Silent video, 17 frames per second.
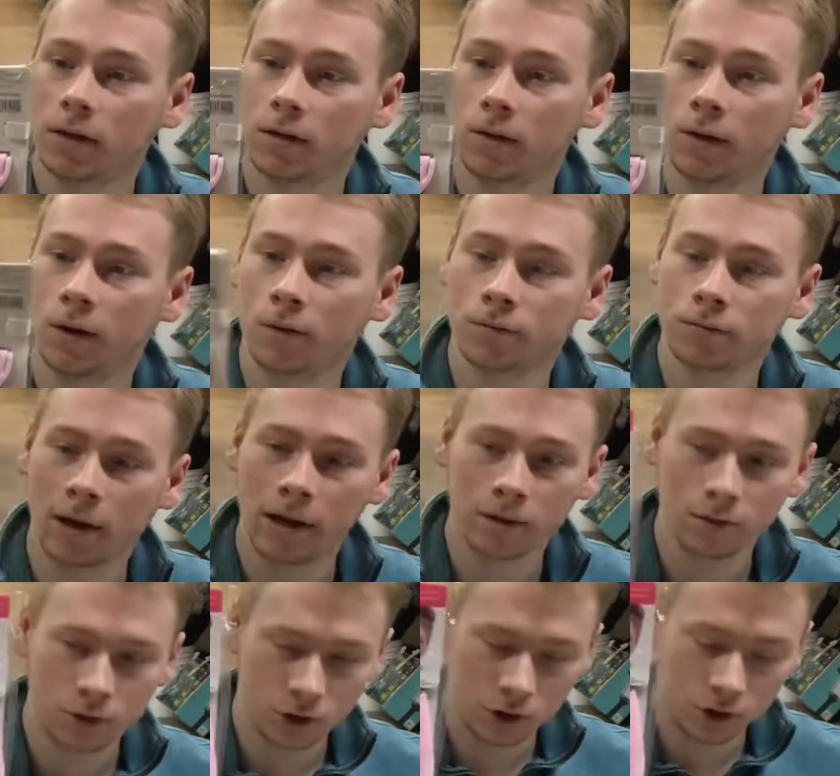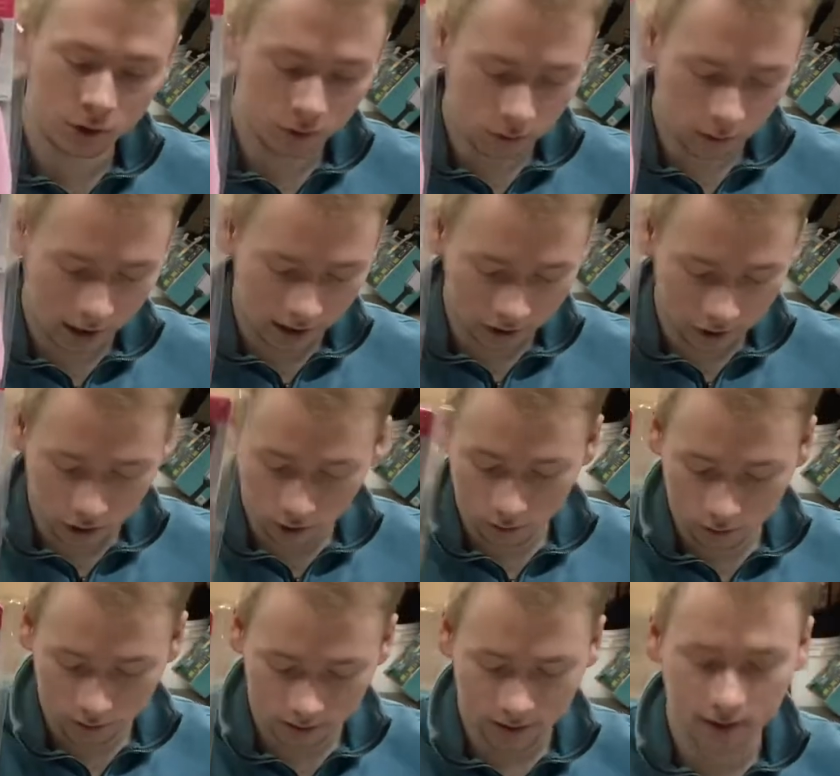around you and
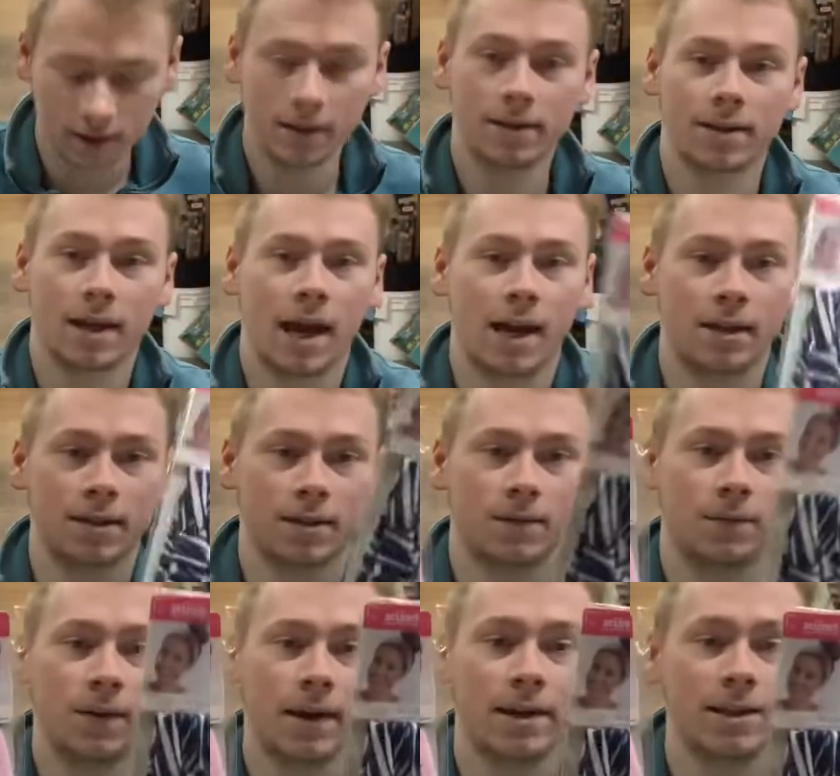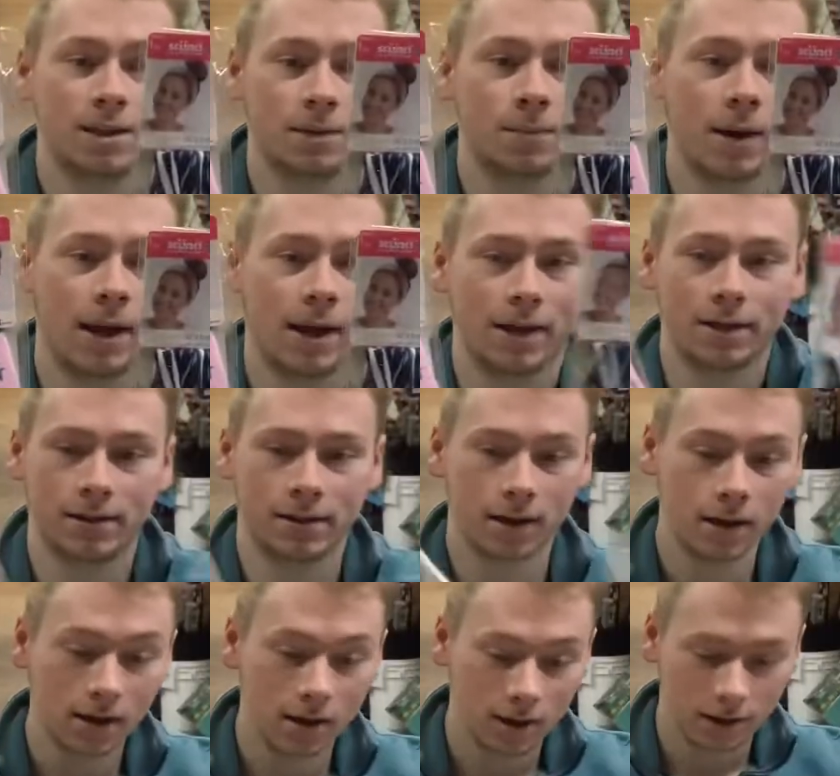use these as face
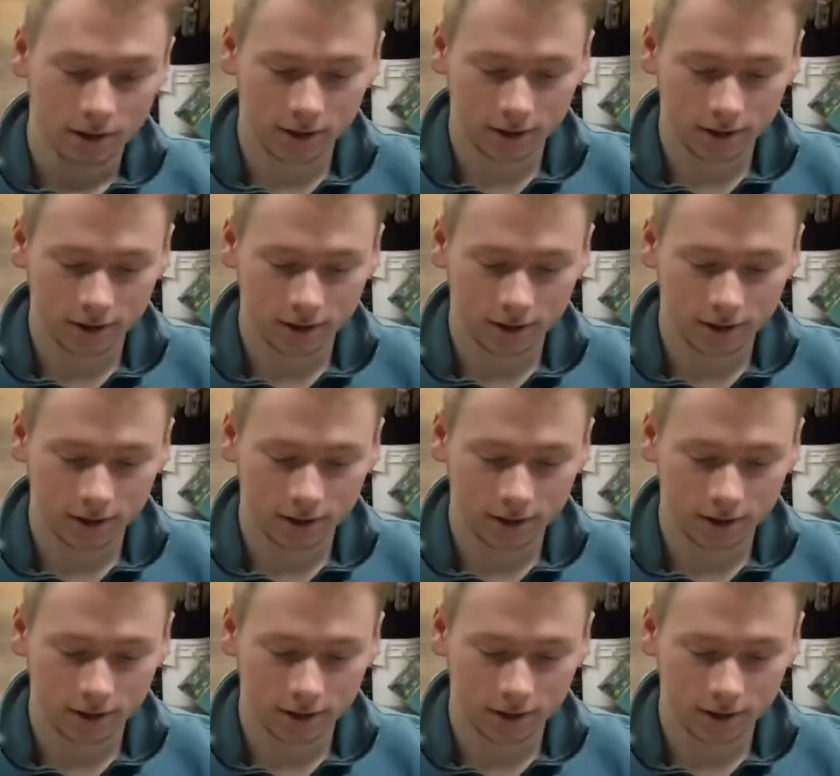masks.